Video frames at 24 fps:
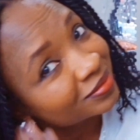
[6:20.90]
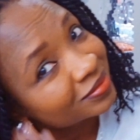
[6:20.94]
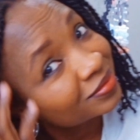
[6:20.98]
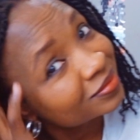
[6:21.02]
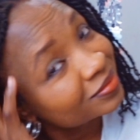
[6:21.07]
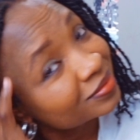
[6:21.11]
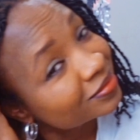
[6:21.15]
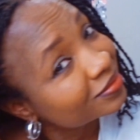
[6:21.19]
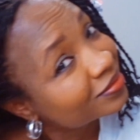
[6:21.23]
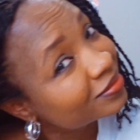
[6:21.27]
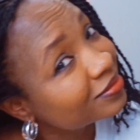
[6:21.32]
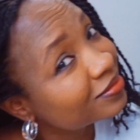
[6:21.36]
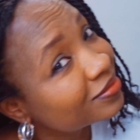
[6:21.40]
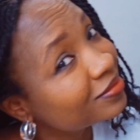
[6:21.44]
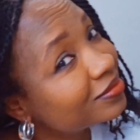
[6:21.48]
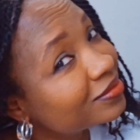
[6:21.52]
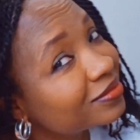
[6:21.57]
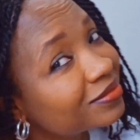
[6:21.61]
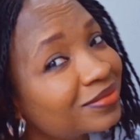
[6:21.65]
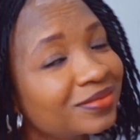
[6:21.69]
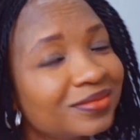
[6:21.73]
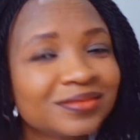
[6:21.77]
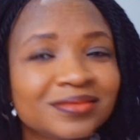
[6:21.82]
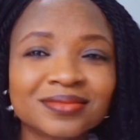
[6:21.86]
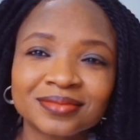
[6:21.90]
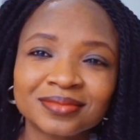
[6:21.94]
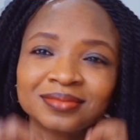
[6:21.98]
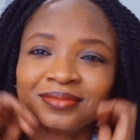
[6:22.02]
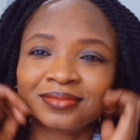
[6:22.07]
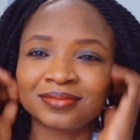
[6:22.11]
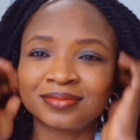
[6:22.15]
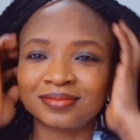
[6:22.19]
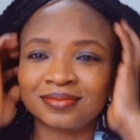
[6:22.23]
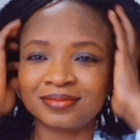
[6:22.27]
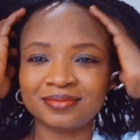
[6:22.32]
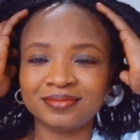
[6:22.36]
It is
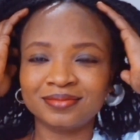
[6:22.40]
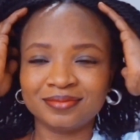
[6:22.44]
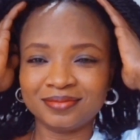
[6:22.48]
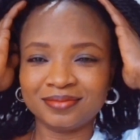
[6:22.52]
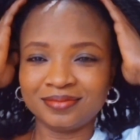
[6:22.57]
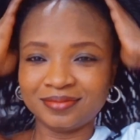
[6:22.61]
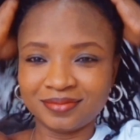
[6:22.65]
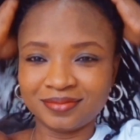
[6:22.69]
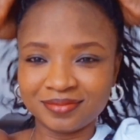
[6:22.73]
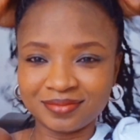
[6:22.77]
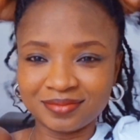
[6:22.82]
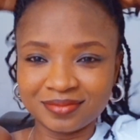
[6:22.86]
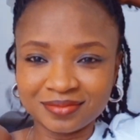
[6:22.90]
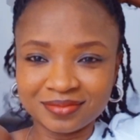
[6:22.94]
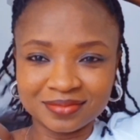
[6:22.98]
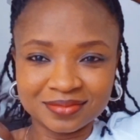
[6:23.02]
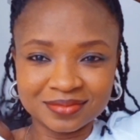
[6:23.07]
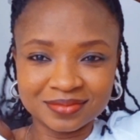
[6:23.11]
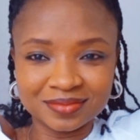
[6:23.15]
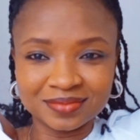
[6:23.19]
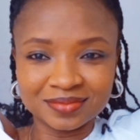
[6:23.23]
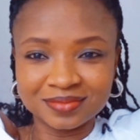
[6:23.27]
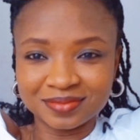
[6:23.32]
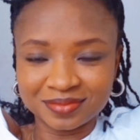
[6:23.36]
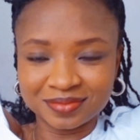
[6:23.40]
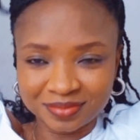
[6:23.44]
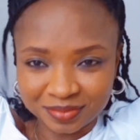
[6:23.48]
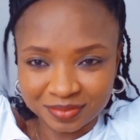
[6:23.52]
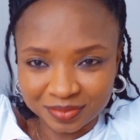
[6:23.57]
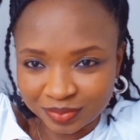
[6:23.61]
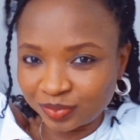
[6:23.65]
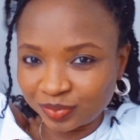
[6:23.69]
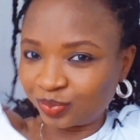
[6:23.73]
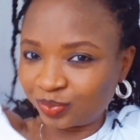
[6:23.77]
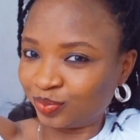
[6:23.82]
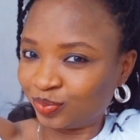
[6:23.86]
giving volume,
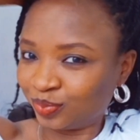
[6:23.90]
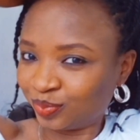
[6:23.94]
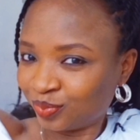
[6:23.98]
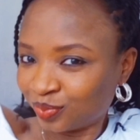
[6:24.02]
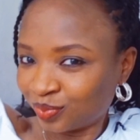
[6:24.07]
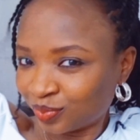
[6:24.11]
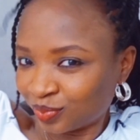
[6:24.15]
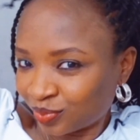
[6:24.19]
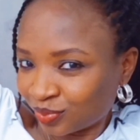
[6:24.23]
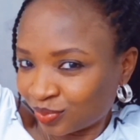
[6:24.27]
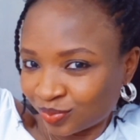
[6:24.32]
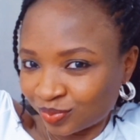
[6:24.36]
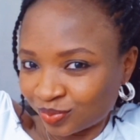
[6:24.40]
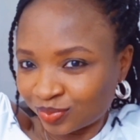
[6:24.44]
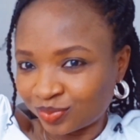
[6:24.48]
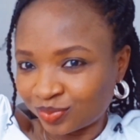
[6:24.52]
and it is